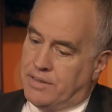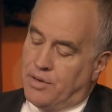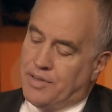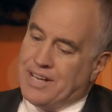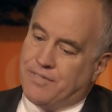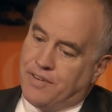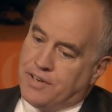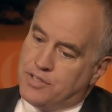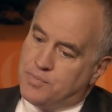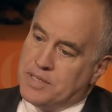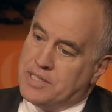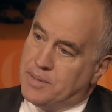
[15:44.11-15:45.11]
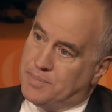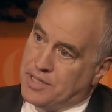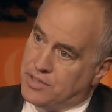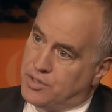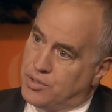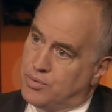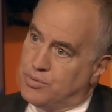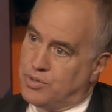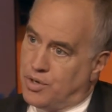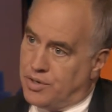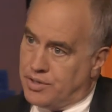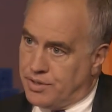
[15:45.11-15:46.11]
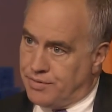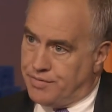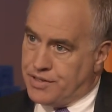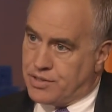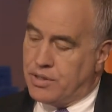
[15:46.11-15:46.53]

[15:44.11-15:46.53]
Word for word: you know, that fund has been dipped into during. has been used